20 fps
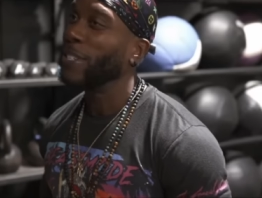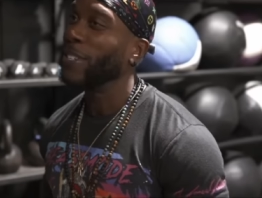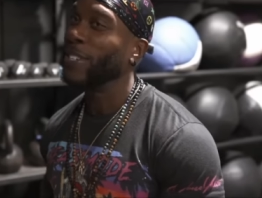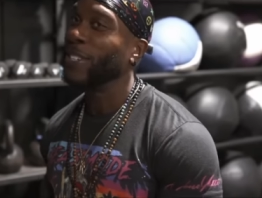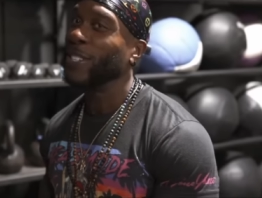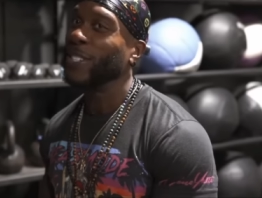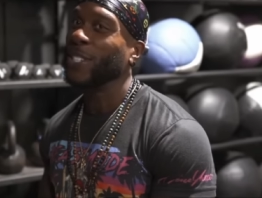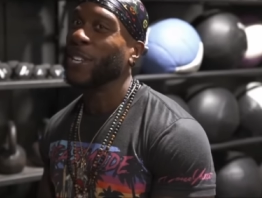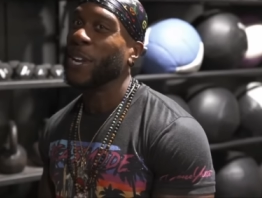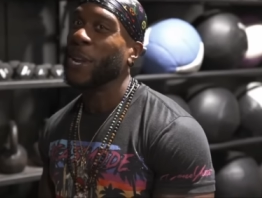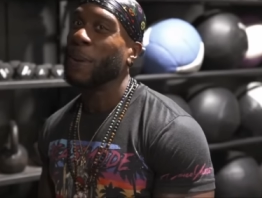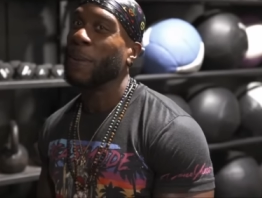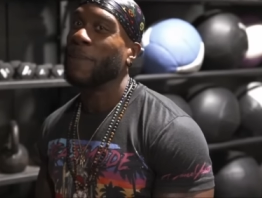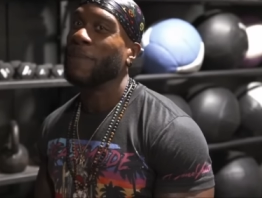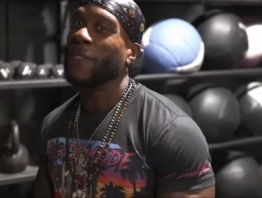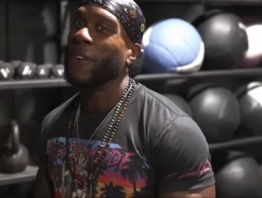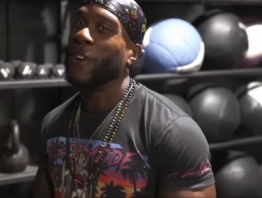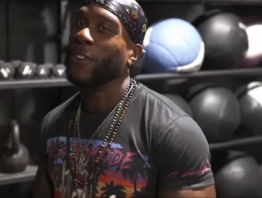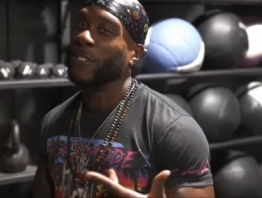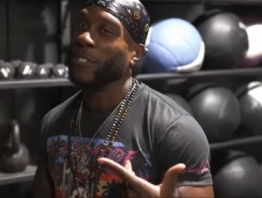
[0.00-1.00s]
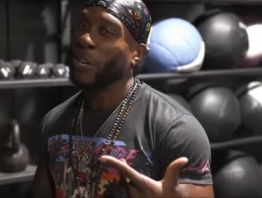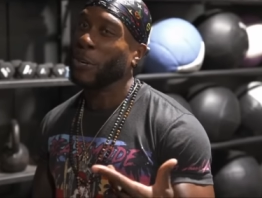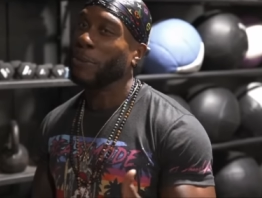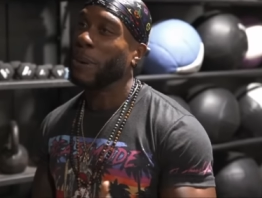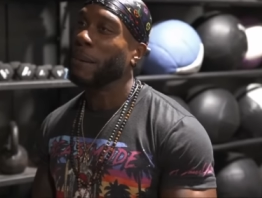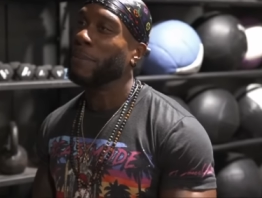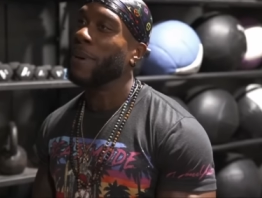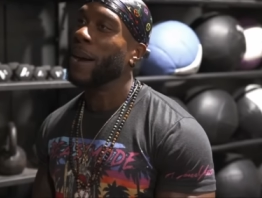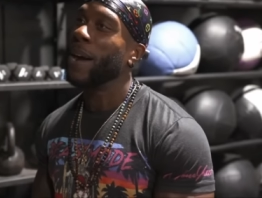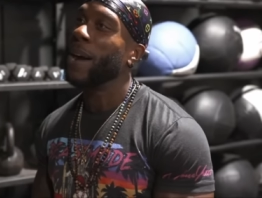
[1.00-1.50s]
to the gym, first thing on
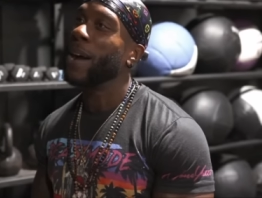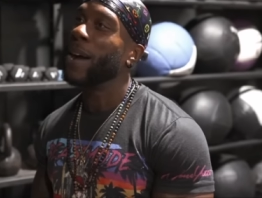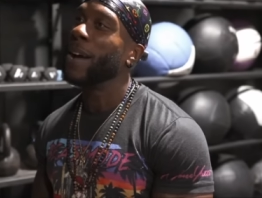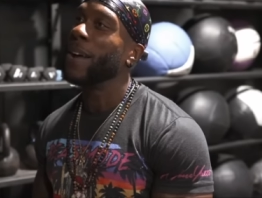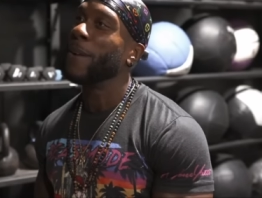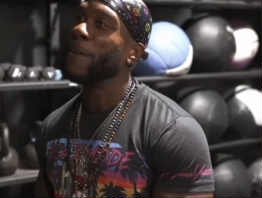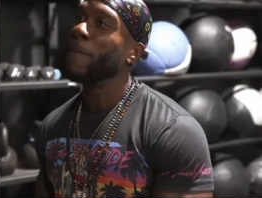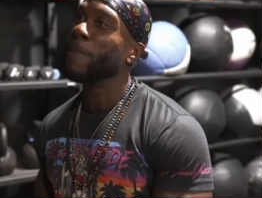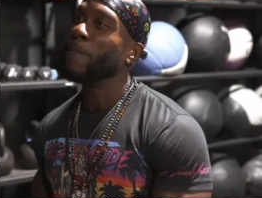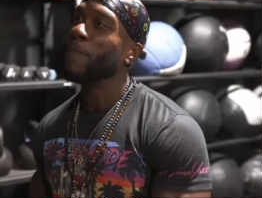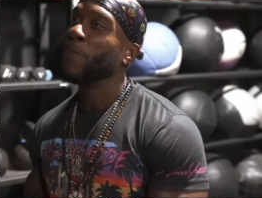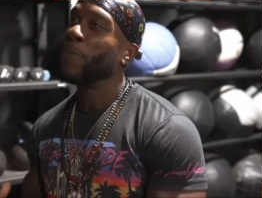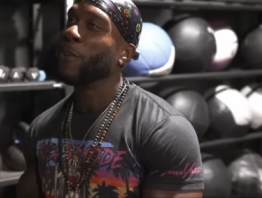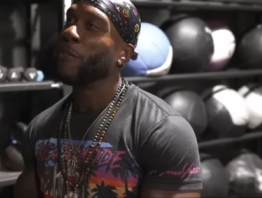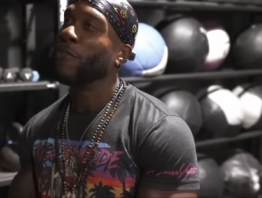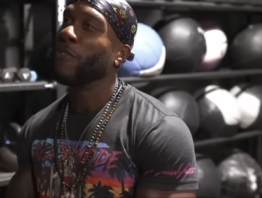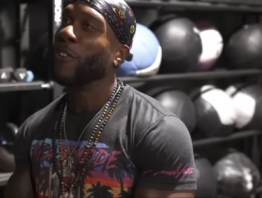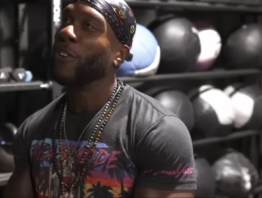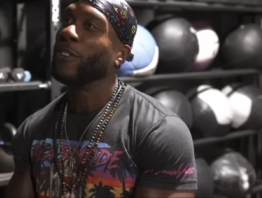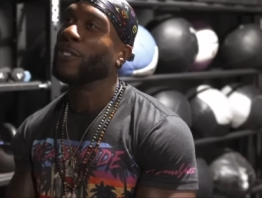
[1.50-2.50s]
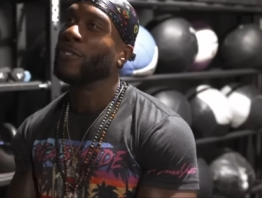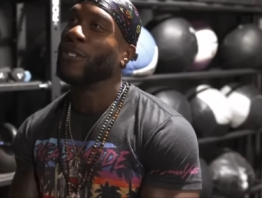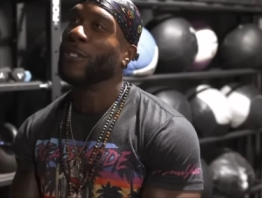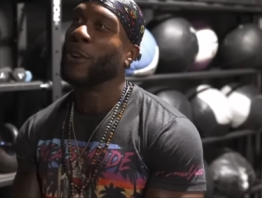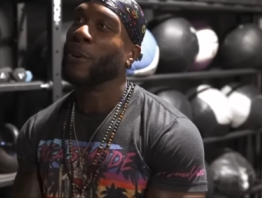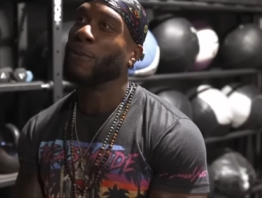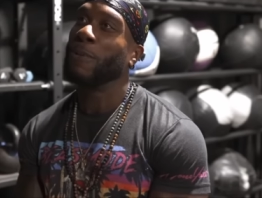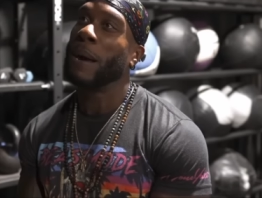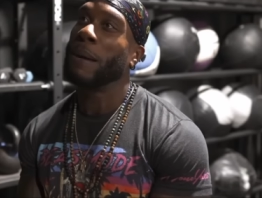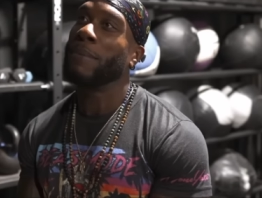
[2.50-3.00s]
my mind, the first thing
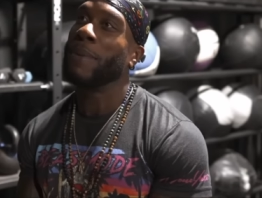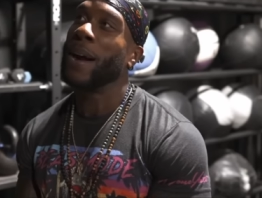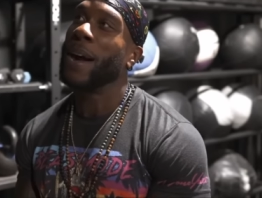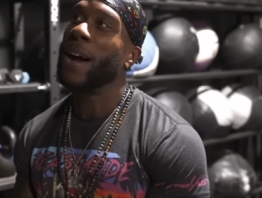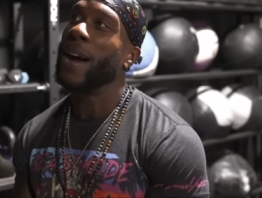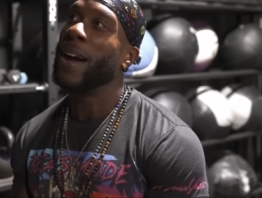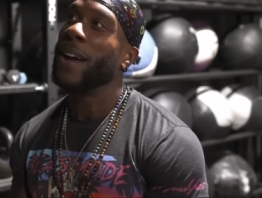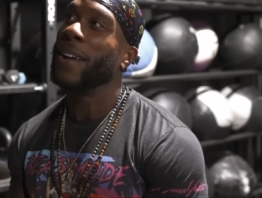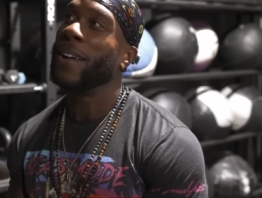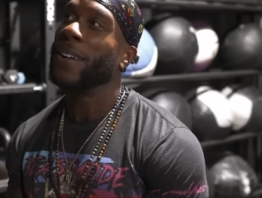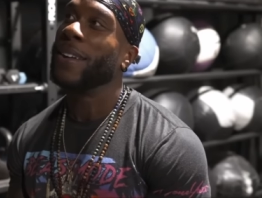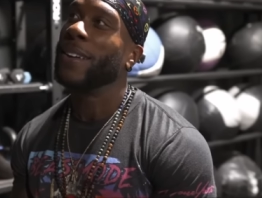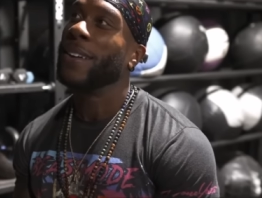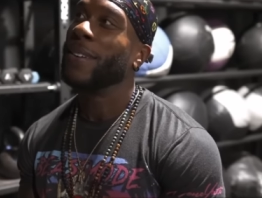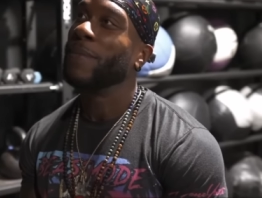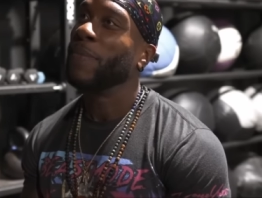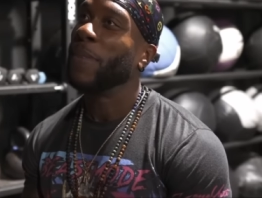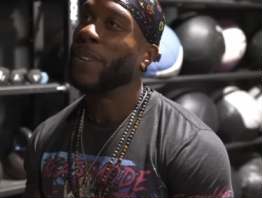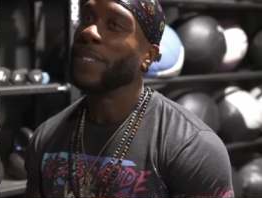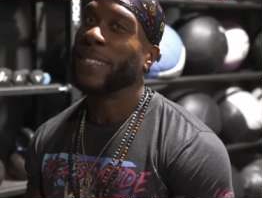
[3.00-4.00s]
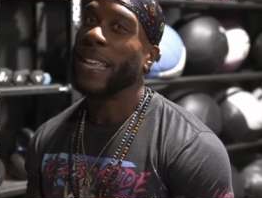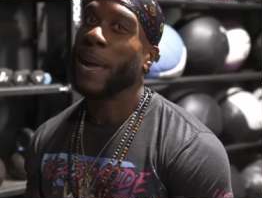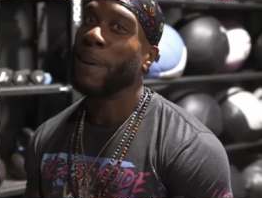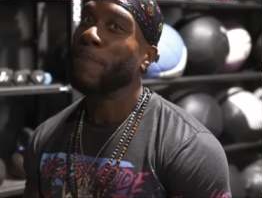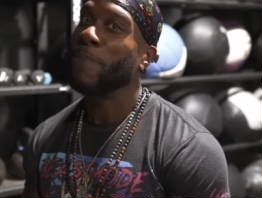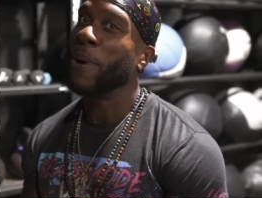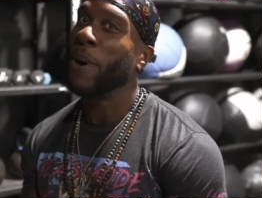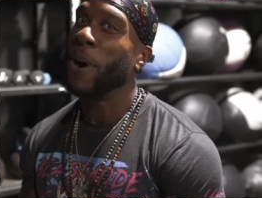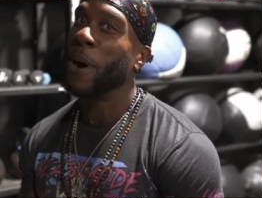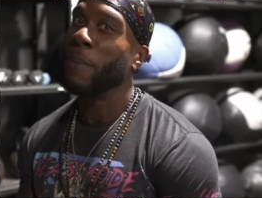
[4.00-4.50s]
on my mind is that
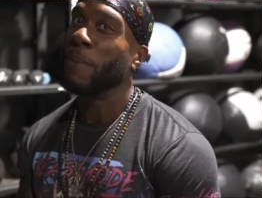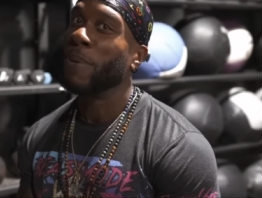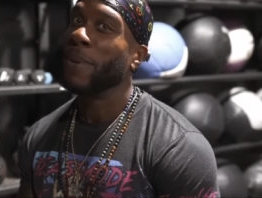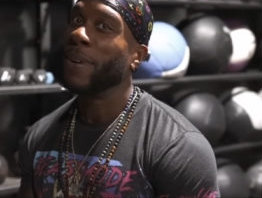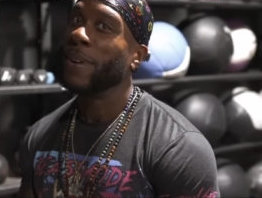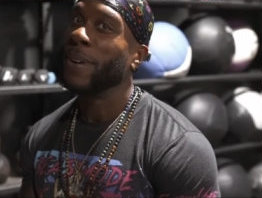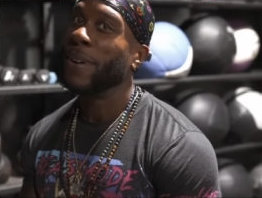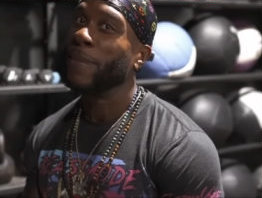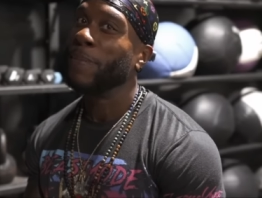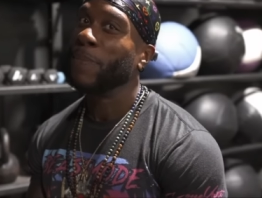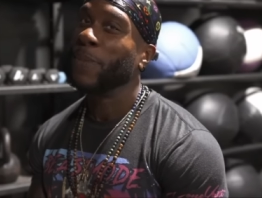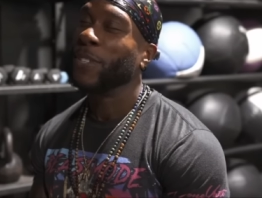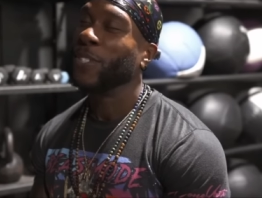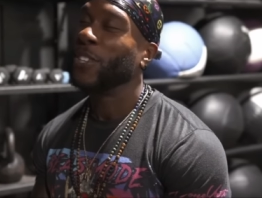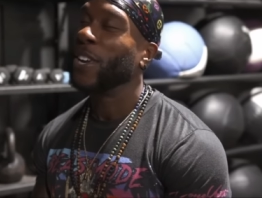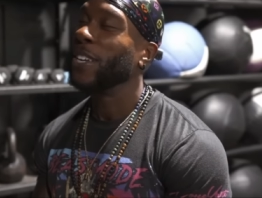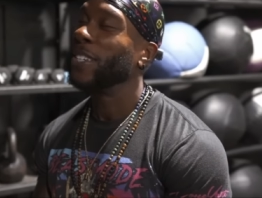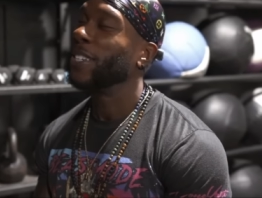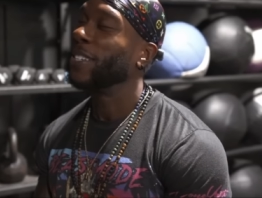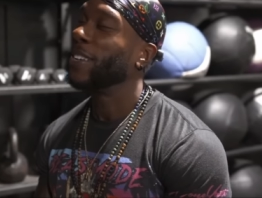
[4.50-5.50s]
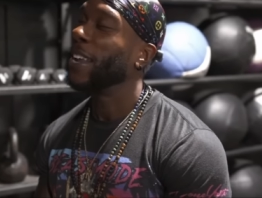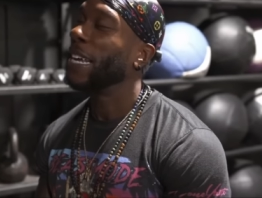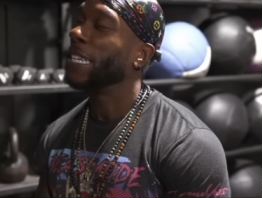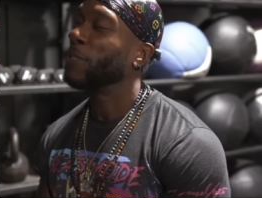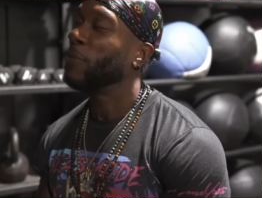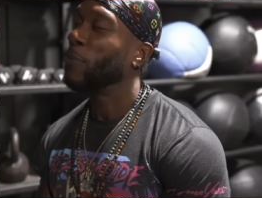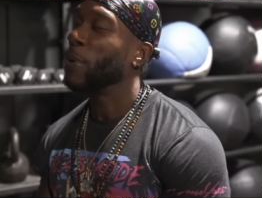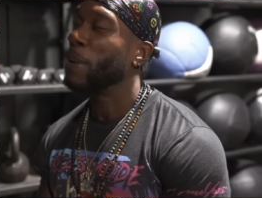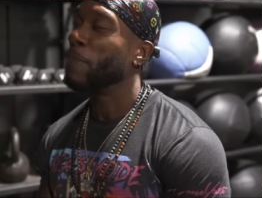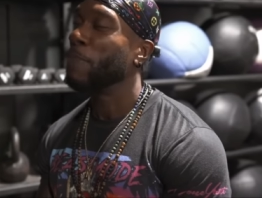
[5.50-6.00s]
pump. Chasing that
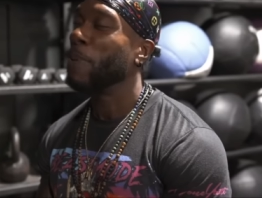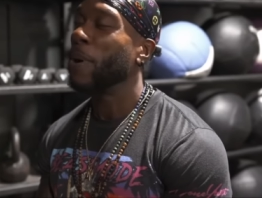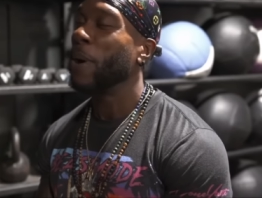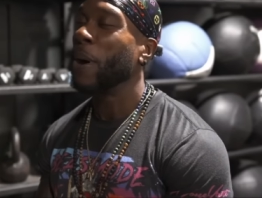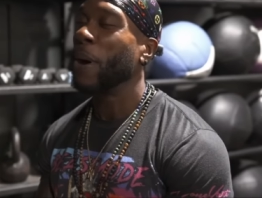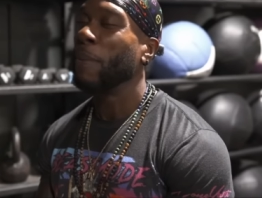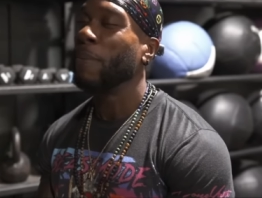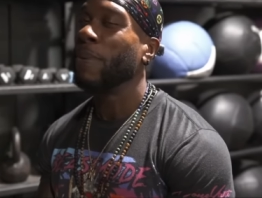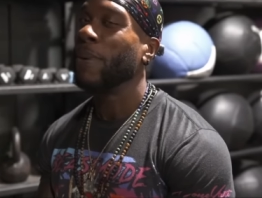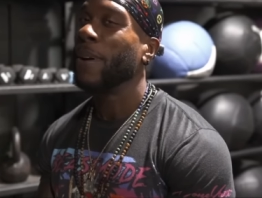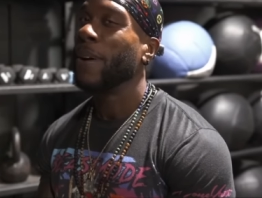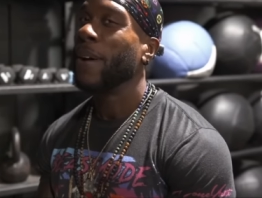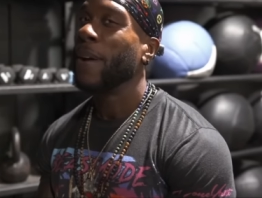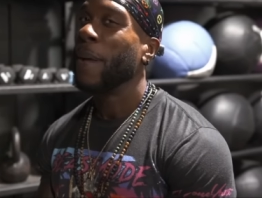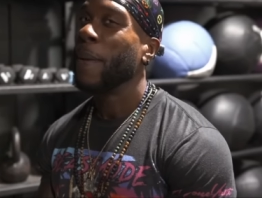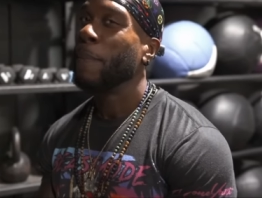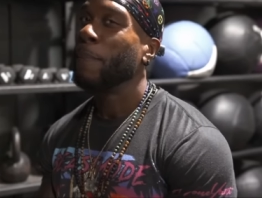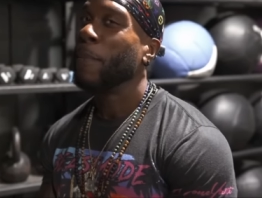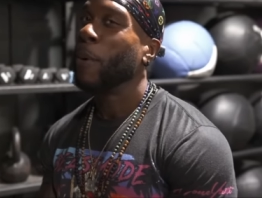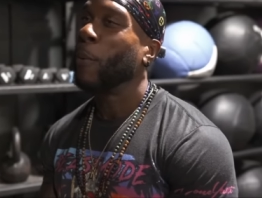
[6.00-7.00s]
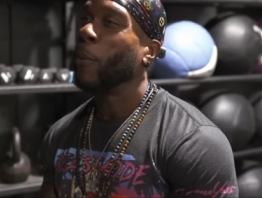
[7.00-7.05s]
sweet pump. But